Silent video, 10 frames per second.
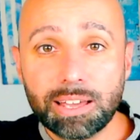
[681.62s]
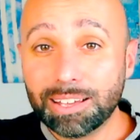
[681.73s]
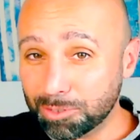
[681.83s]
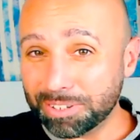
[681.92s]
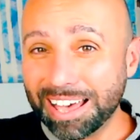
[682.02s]

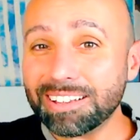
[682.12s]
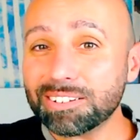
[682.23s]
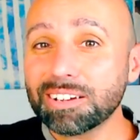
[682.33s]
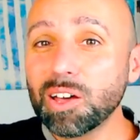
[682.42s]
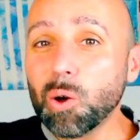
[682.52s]

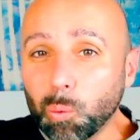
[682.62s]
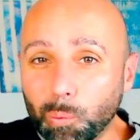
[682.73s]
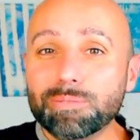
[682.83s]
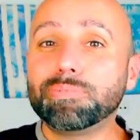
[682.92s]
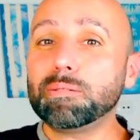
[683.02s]
Together,
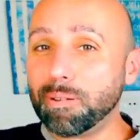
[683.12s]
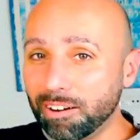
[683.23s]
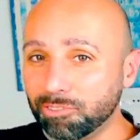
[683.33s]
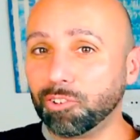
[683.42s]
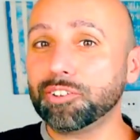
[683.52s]
we'll prepare
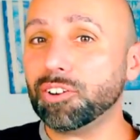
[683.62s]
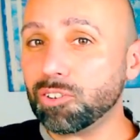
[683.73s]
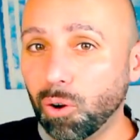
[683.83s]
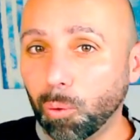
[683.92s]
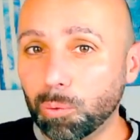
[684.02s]
for your
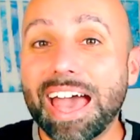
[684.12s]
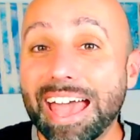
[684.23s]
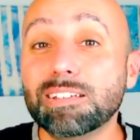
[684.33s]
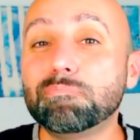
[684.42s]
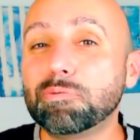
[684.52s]
goal
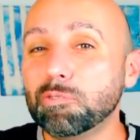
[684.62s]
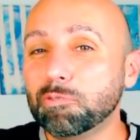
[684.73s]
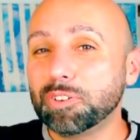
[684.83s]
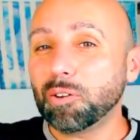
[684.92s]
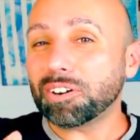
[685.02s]
and
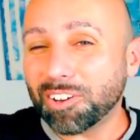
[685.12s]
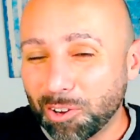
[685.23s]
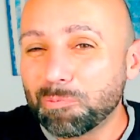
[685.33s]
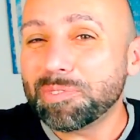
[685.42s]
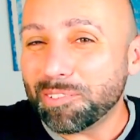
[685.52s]
improve your
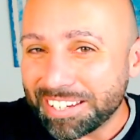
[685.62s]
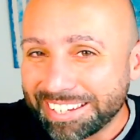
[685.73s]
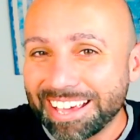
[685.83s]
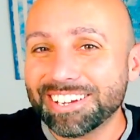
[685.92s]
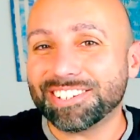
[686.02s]

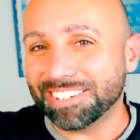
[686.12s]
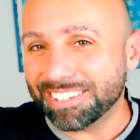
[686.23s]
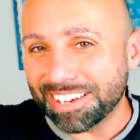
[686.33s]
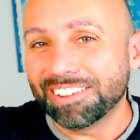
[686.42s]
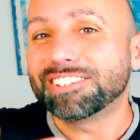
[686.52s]
communication
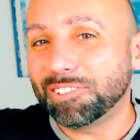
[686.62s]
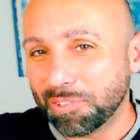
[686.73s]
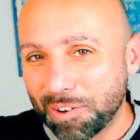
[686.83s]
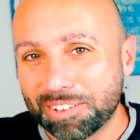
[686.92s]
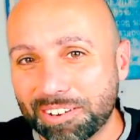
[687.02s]
skills
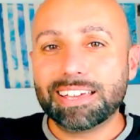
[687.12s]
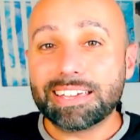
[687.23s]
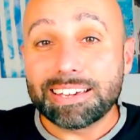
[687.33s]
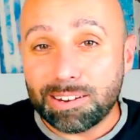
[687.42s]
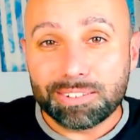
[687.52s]
further,
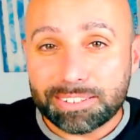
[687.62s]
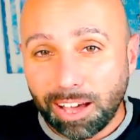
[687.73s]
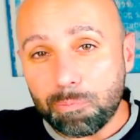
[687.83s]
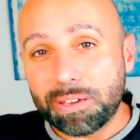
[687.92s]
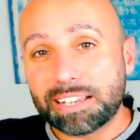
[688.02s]
including
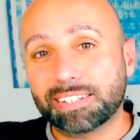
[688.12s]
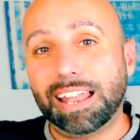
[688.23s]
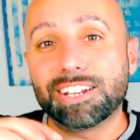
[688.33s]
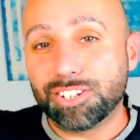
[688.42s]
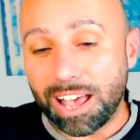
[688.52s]
topics
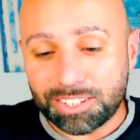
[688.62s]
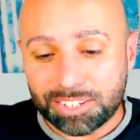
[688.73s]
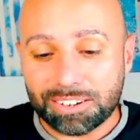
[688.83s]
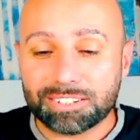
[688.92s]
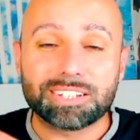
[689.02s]
like
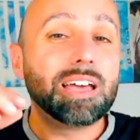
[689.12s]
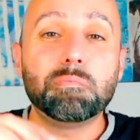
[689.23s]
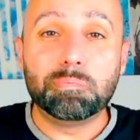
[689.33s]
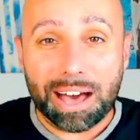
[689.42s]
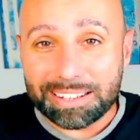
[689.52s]
gestures,
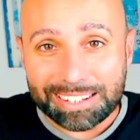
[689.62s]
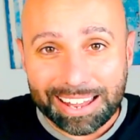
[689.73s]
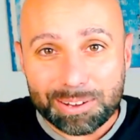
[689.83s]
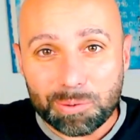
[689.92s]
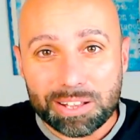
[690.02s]
body
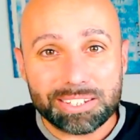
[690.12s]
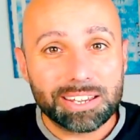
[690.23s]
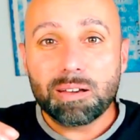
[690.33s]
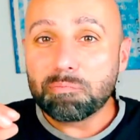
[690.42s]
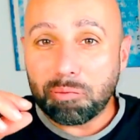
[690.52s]
language,
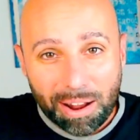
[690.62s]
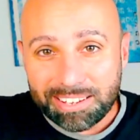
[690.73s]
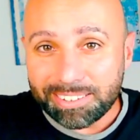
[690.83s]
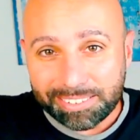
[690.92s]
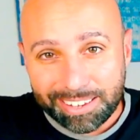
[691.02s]

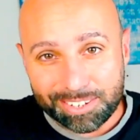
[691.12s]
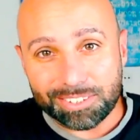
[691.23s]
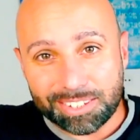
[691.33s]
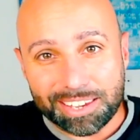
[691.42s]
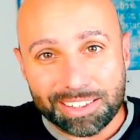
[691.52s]
presentation
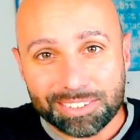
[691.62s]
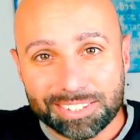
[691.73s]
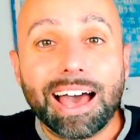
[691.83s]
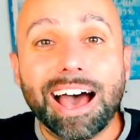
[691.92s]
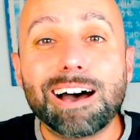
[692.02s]

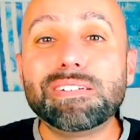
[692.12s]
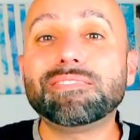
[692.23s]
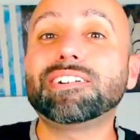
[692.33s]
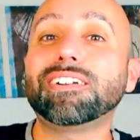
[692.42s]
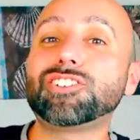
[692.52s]
skills. I'm even
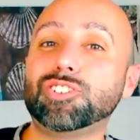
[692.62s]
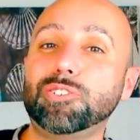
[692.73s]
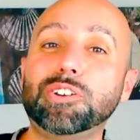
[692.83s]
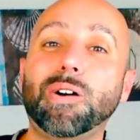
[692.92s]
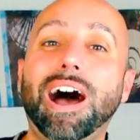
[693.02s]
gonna show
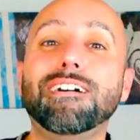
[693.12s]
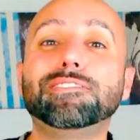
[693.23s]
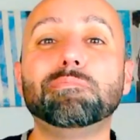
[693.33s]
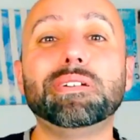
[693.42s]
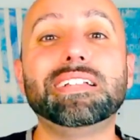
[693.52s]
you how
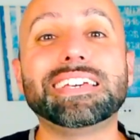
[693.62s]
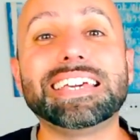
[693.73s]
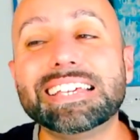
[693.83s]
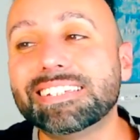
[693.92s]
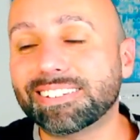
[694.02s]
to build
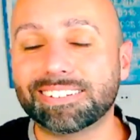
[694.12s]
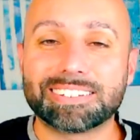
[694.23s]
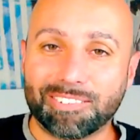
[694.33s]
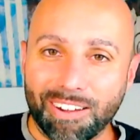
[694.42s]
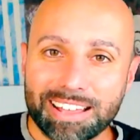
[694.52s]
instant
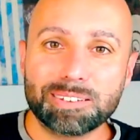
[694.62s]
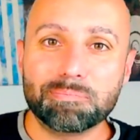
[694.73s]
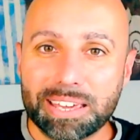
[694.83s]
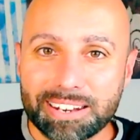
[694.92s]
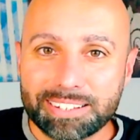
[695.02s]

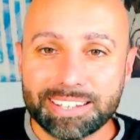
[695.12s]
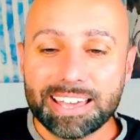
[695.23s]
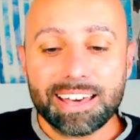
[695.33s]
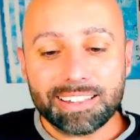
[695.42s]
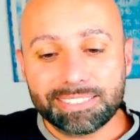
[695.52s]
credibility
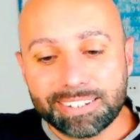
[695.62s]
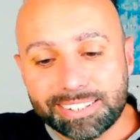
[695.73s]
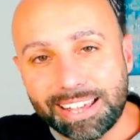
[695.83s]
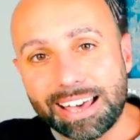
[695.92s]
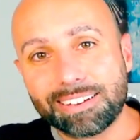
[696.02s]
the
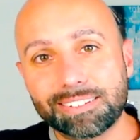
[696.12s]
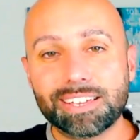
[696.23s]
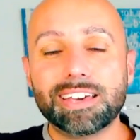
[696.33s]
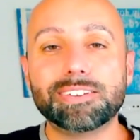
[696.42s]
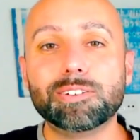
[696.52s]
second
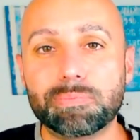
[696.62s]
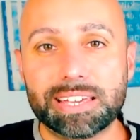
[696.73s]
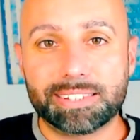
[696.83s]
you meet